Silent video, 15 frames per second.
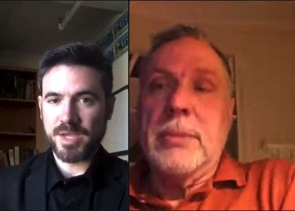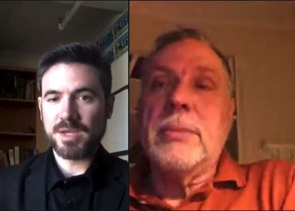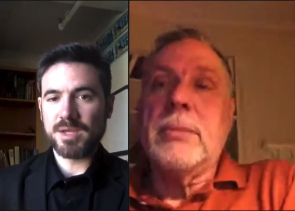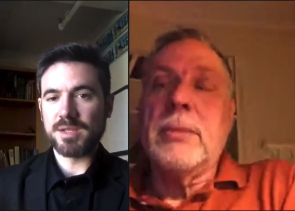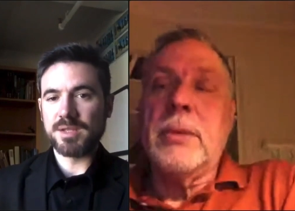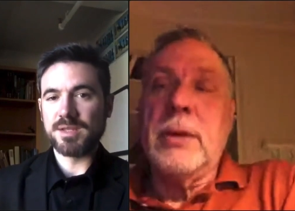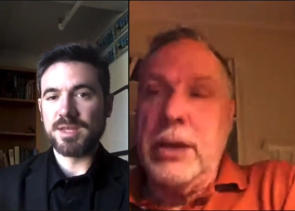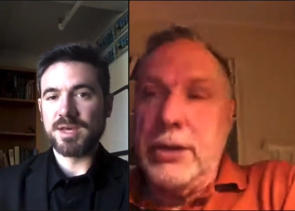
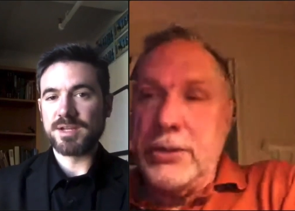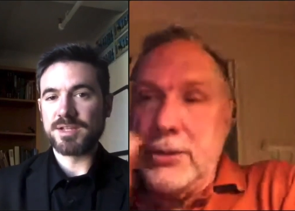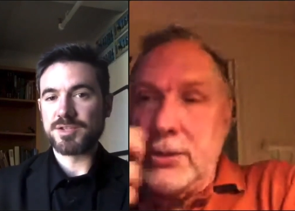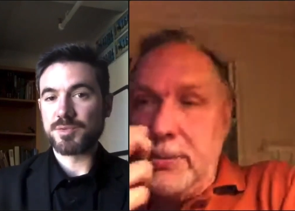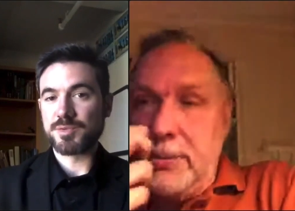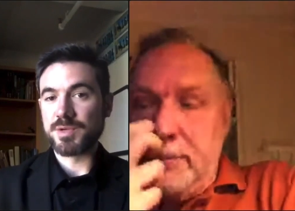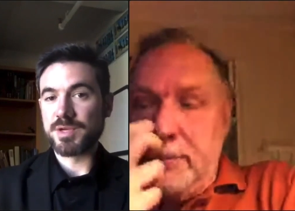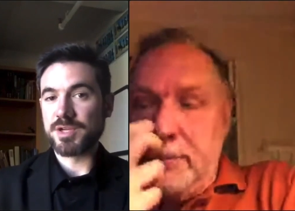Speaker 1: Yes. That is
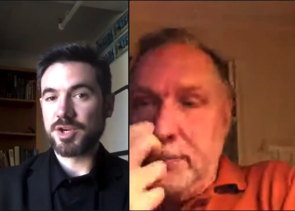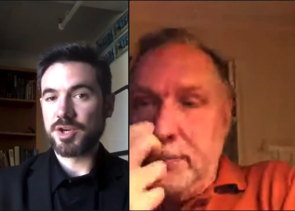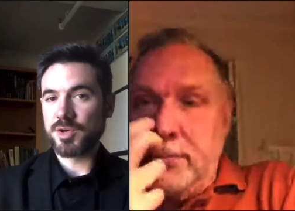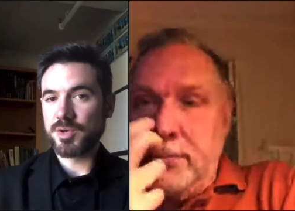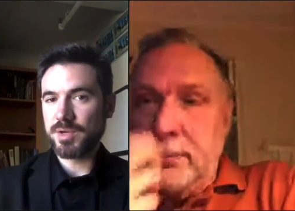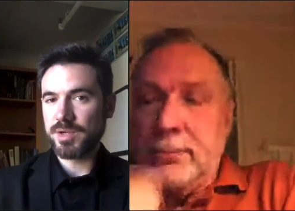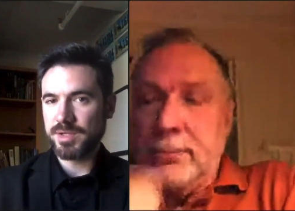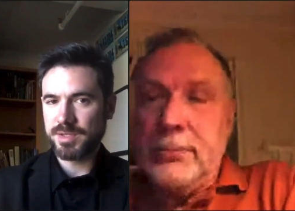
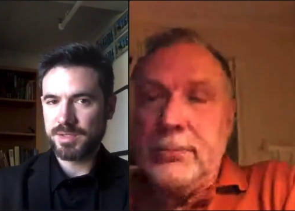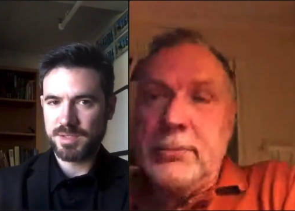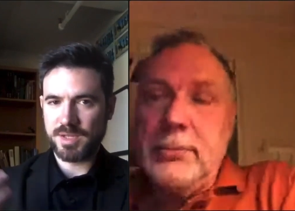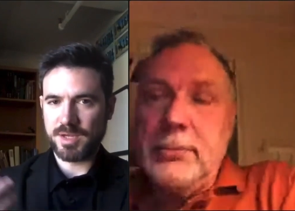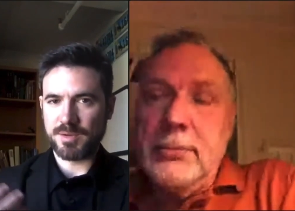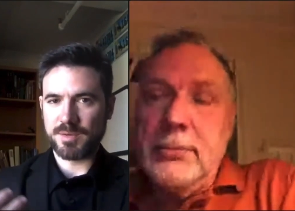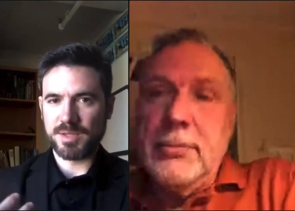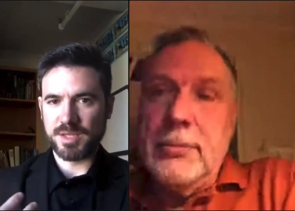recurring now
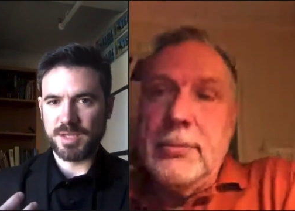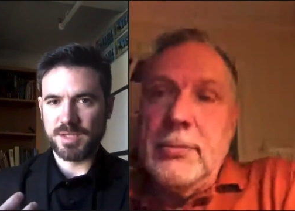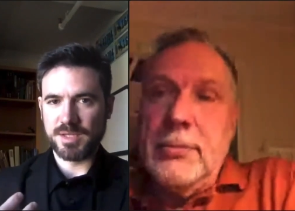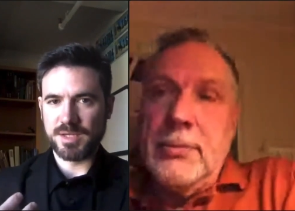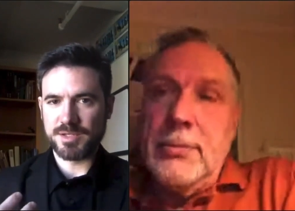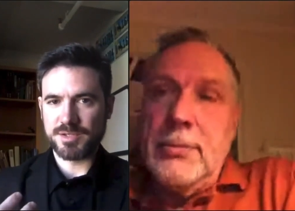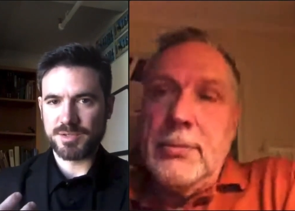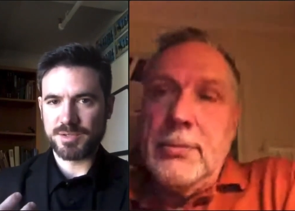in the
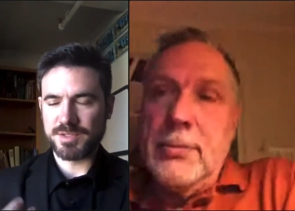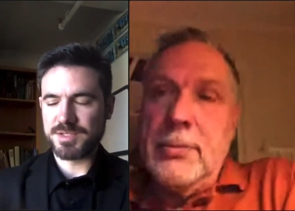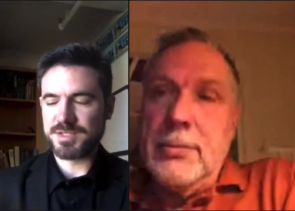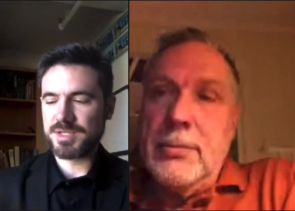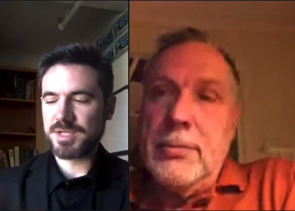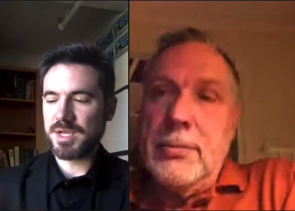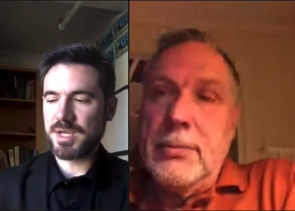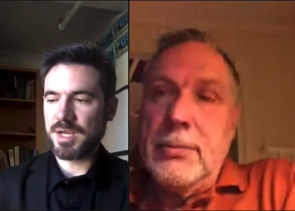800s.
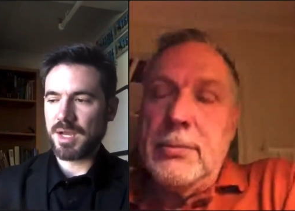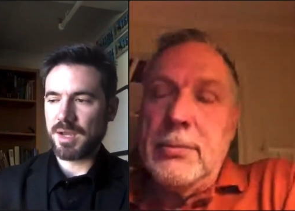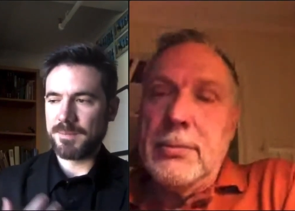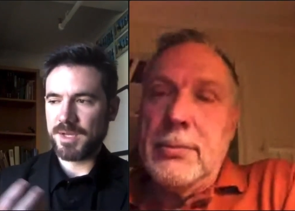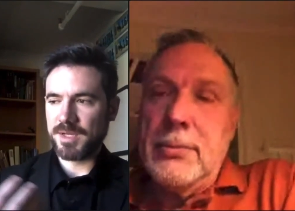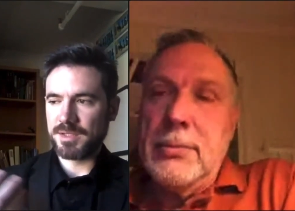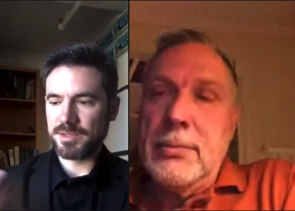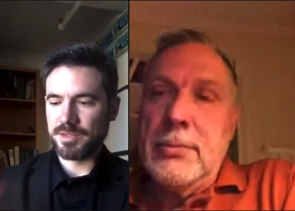A
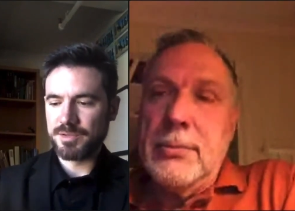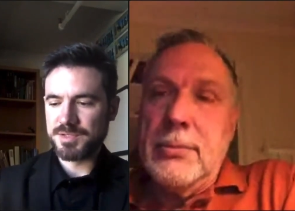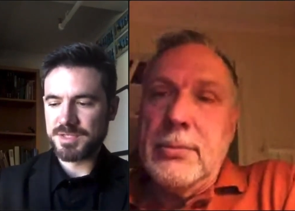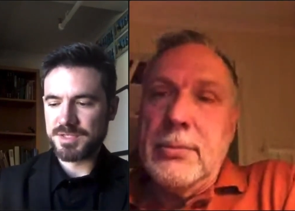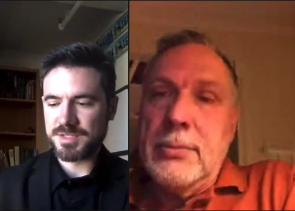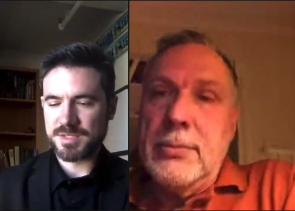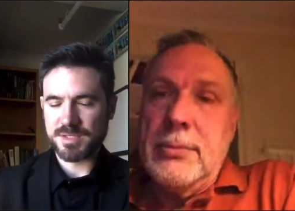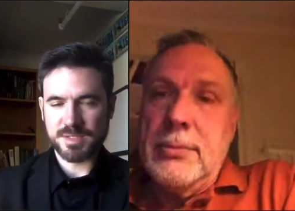man
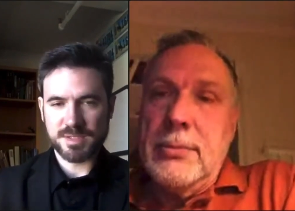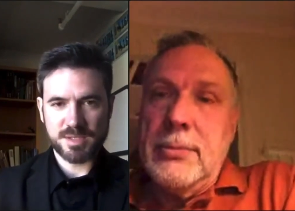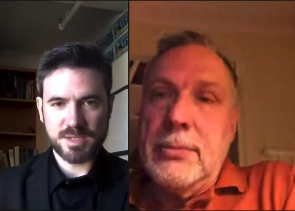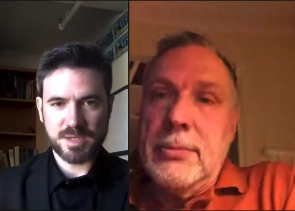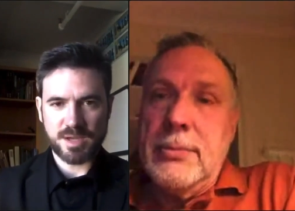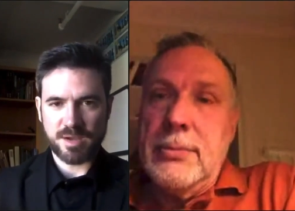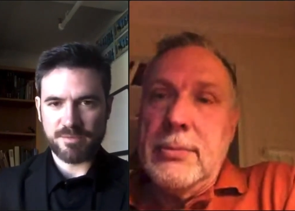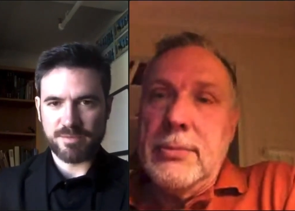loses
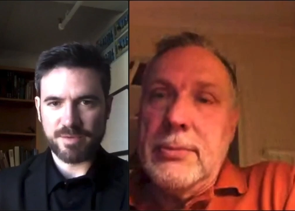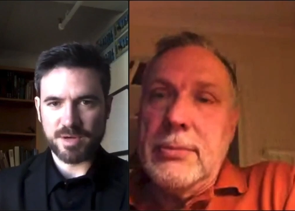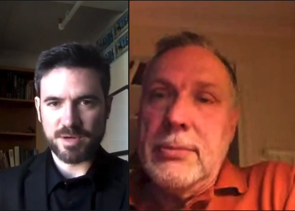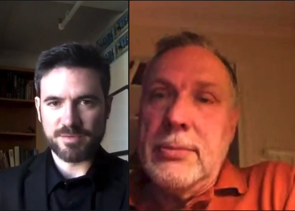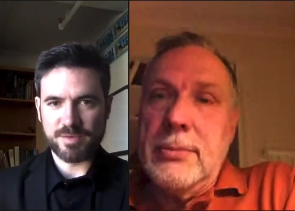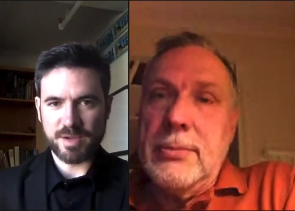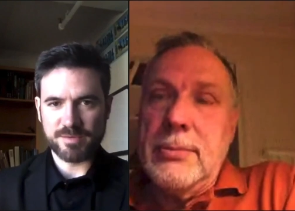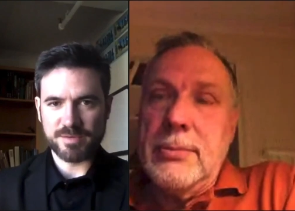a very
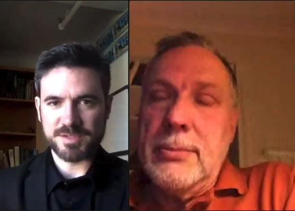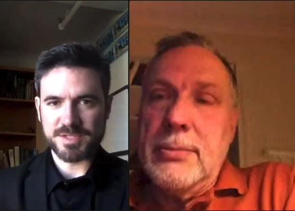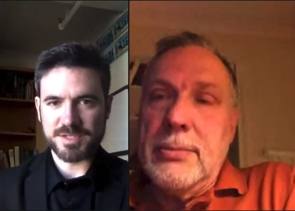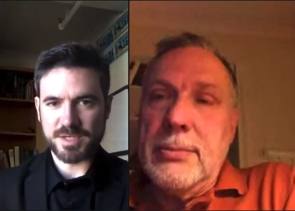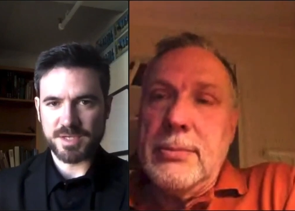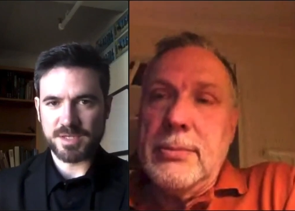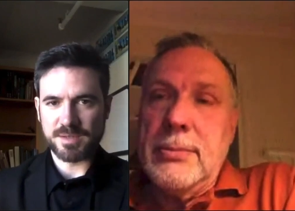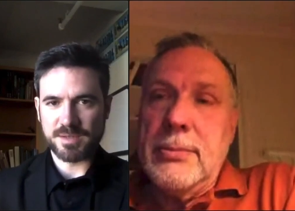favored
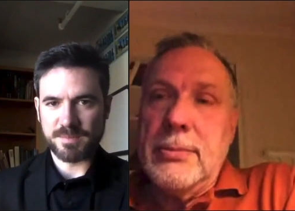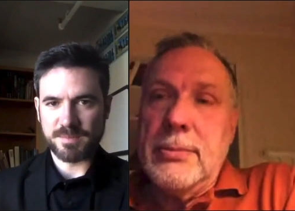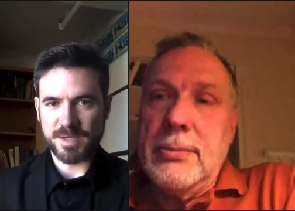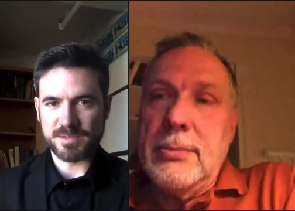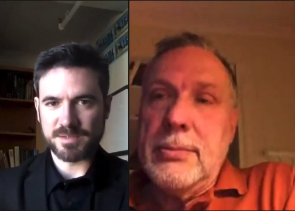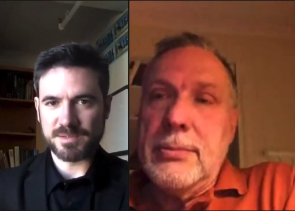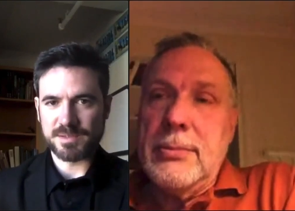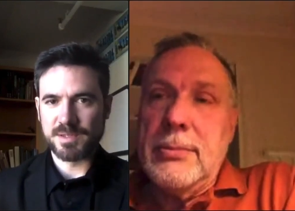son in
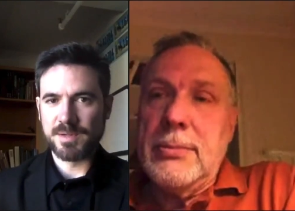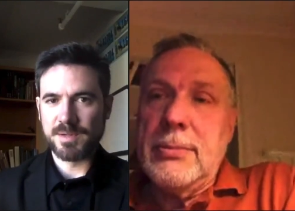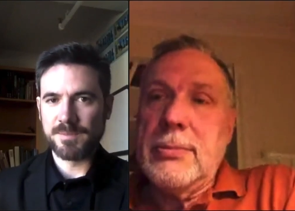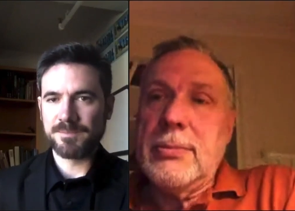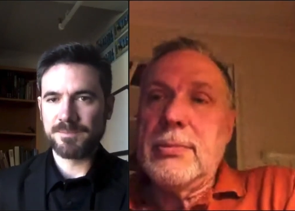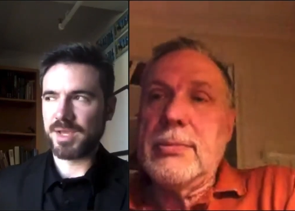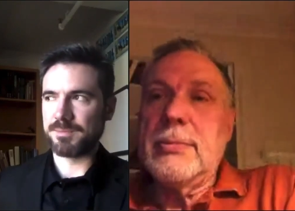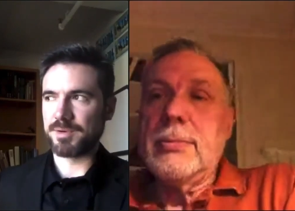battle
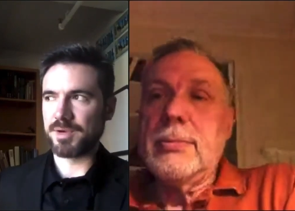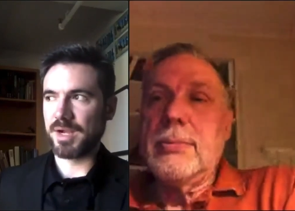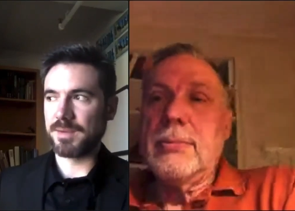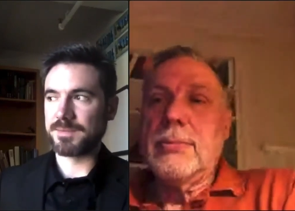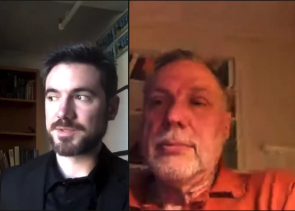and perhaps